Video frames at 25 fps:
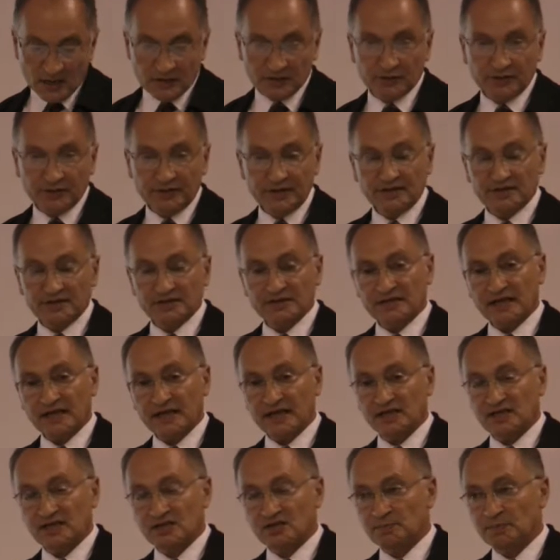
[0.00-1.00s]
You need to
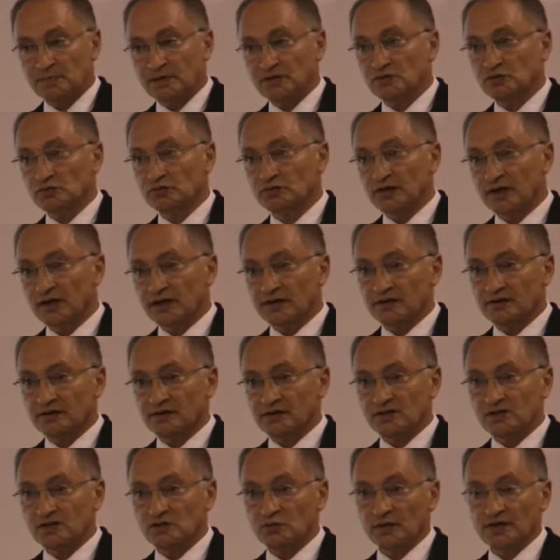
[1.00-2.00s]
take special note
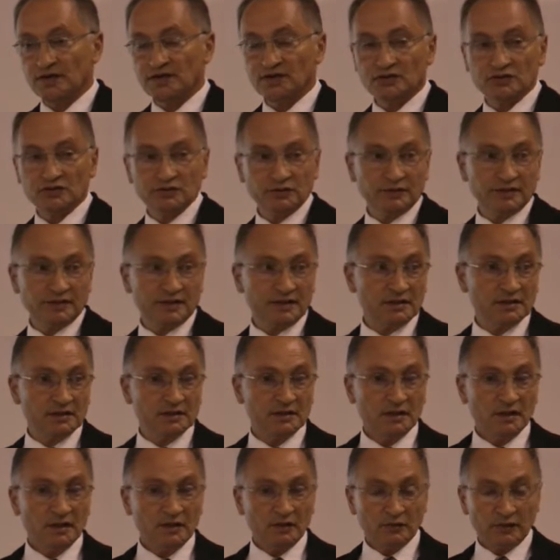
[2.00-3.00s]
of this when you're
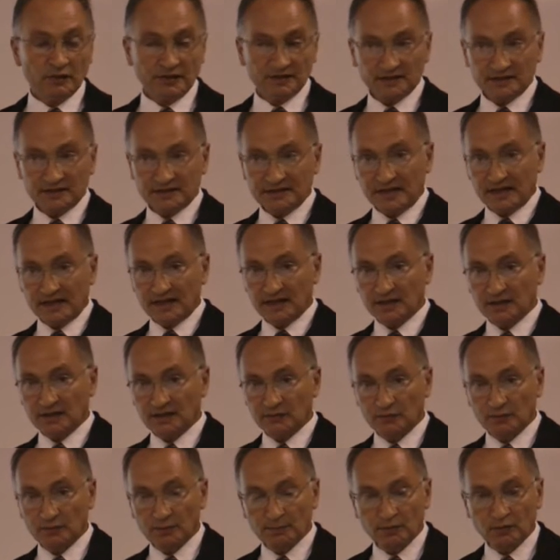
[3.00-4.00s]
doing or
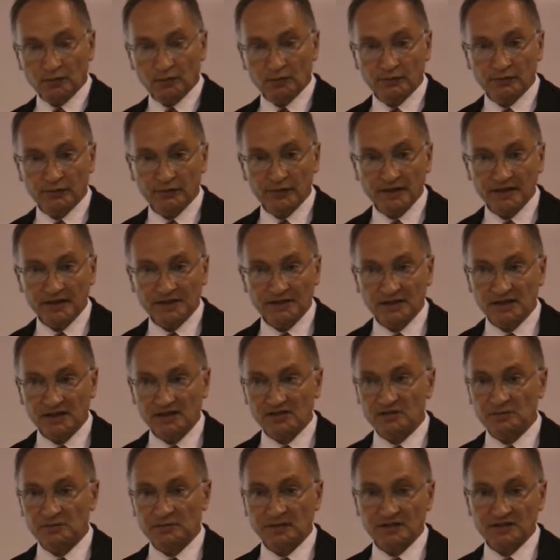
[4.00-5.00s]
undertaking report
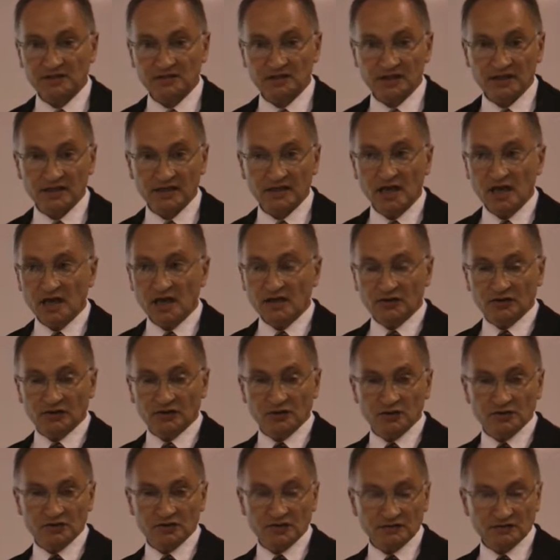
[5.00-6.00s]
writing, especially the
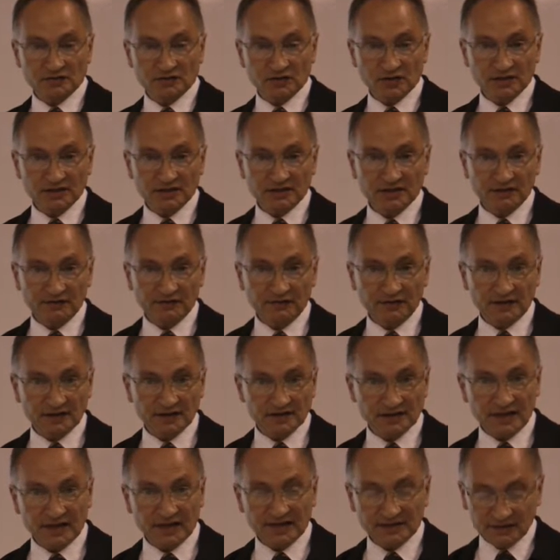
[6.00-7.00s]
use of
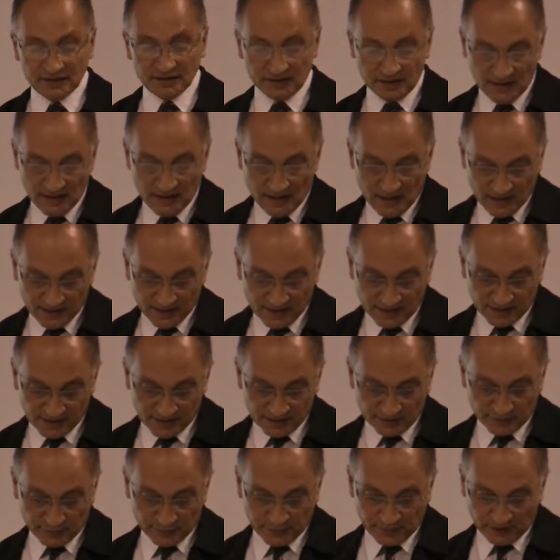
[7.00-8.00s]
scientific data and how
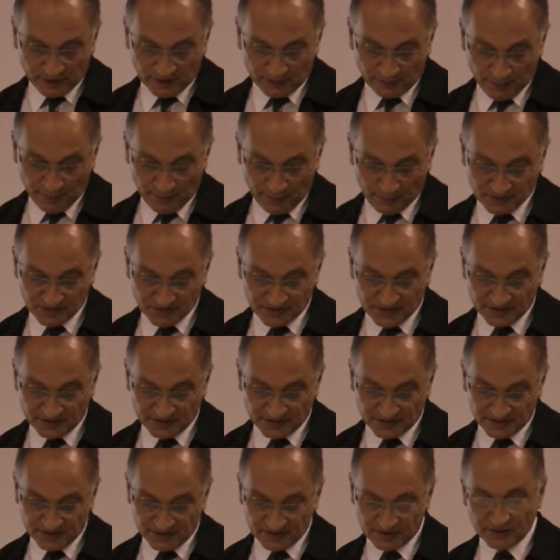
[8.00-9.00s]
to correctly
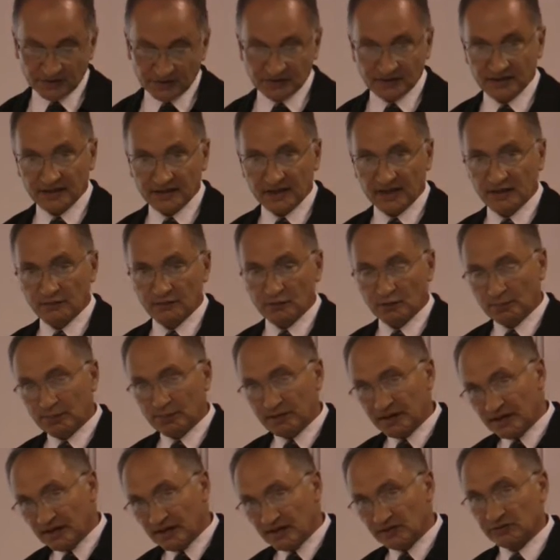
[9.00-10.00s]
represent it. So today would
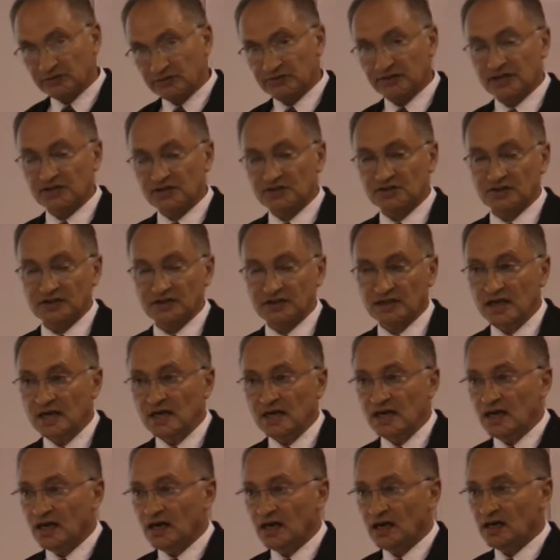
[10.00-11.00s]
be an introduction
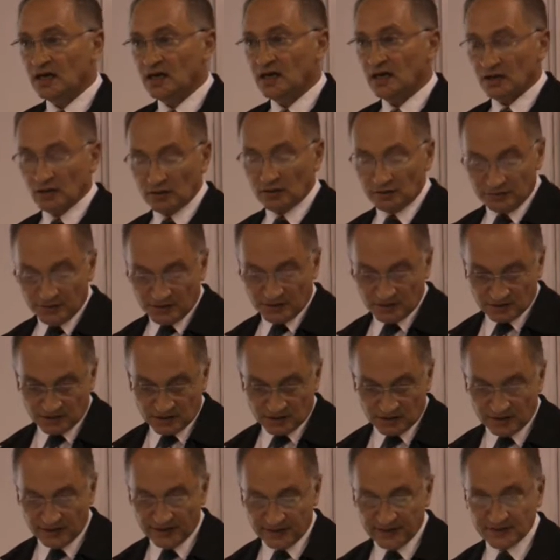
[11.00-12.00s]
along
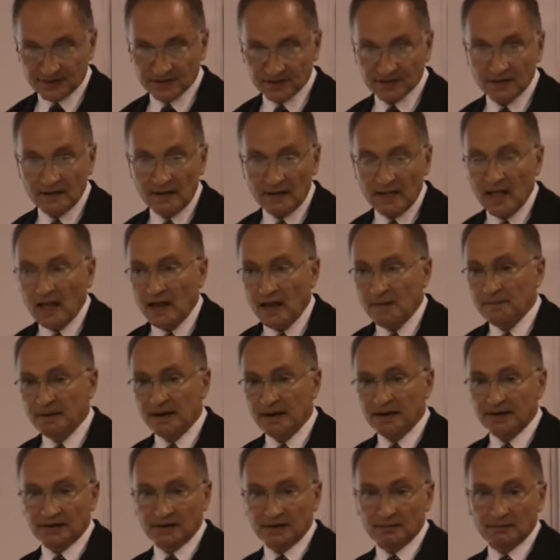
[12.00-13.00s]
those lines.
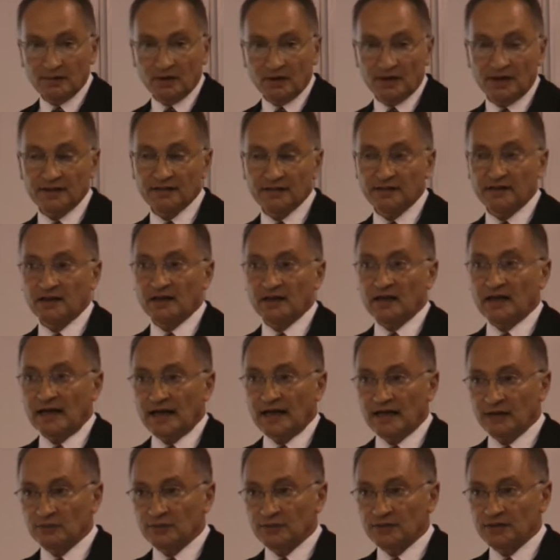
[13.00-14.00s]
Bearing in mind that
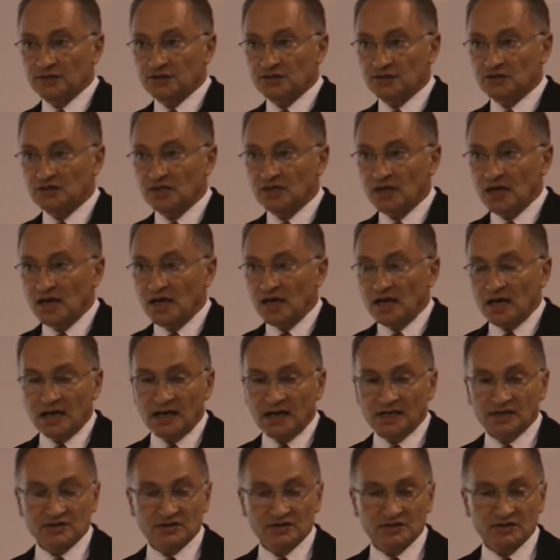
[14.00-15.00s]
language
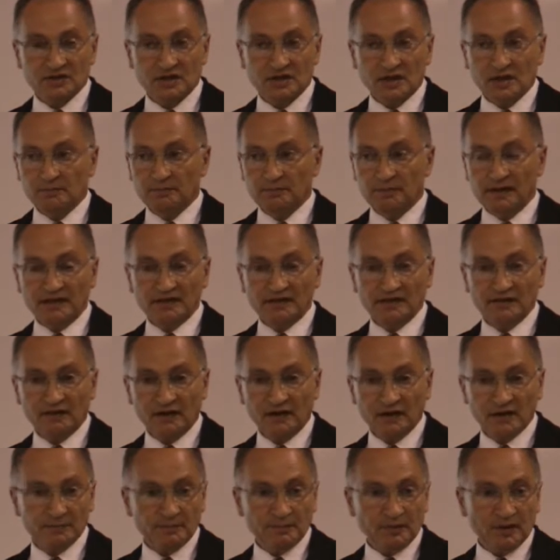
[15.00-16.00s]
has been
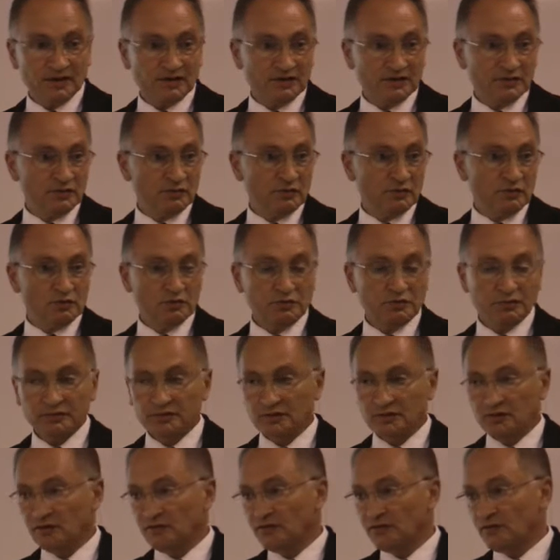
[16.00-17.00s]
developed by you all
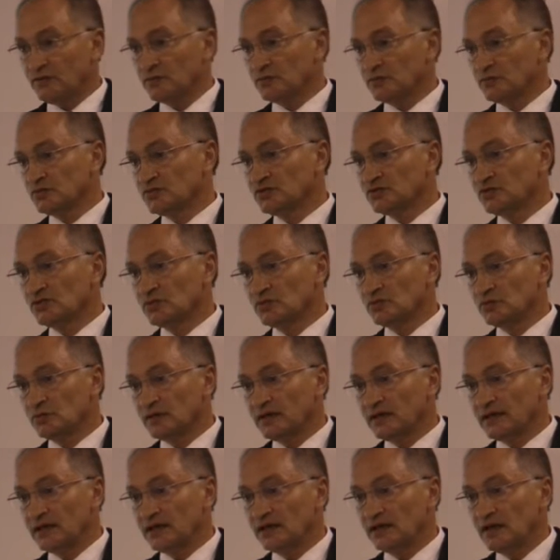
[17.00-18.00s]
through your formal
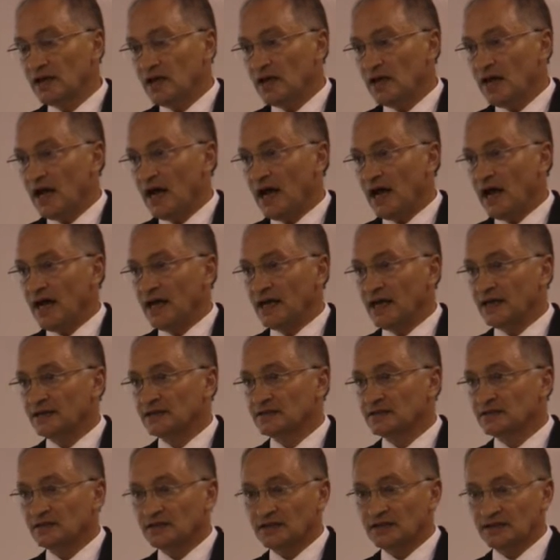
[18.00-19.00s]
schooling
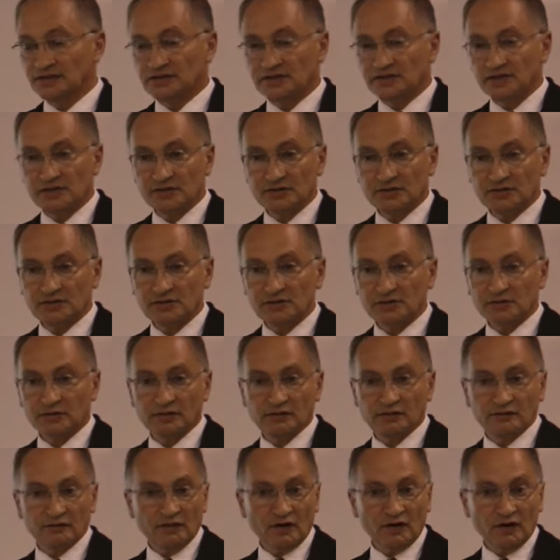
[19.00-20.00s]
and continues
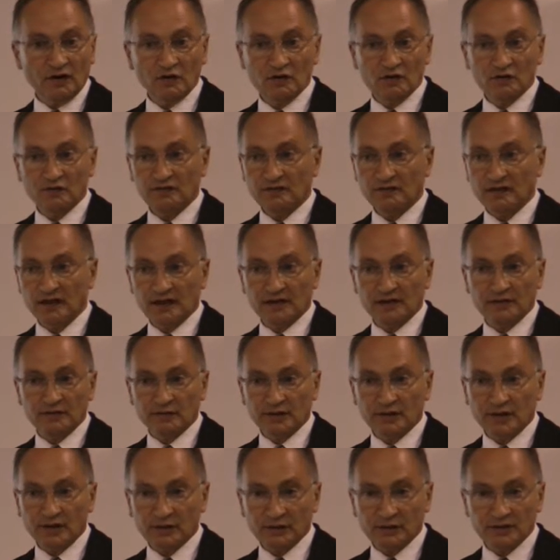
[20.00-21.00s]
to evolve and
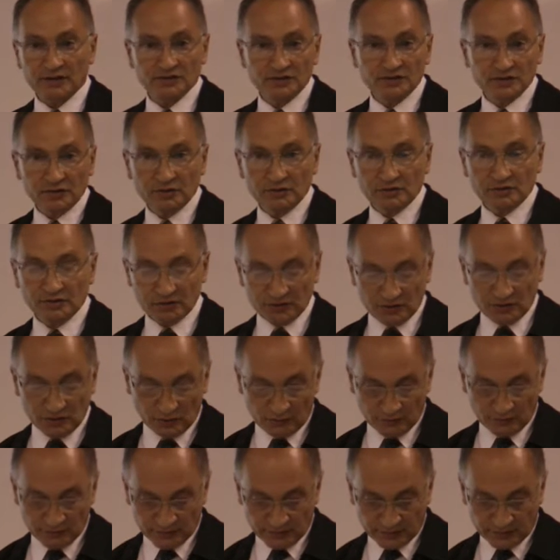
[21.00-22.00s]
grow as you
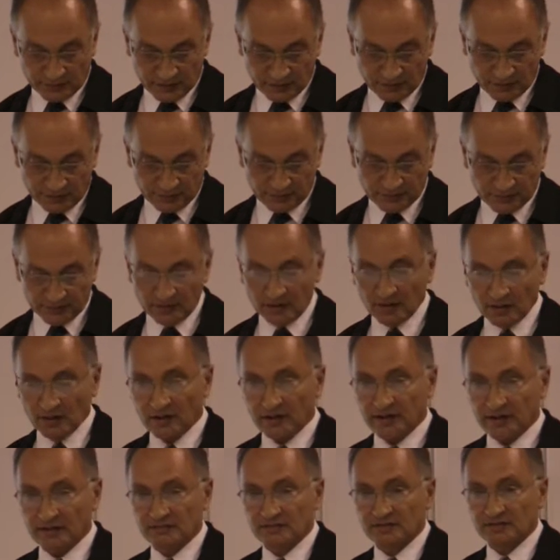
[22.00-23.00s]
yourselves grow through your
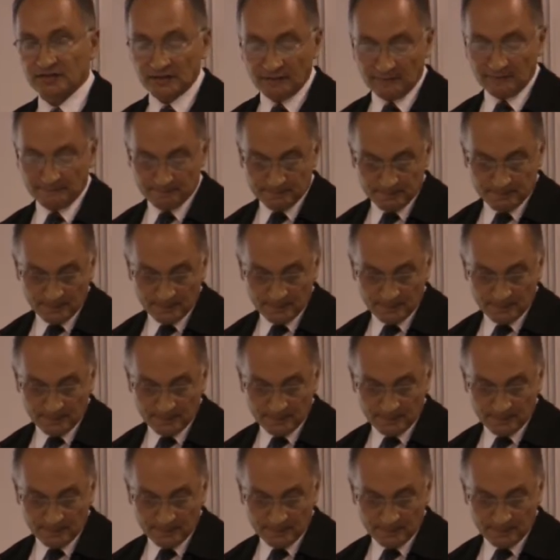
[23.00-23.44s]
lives.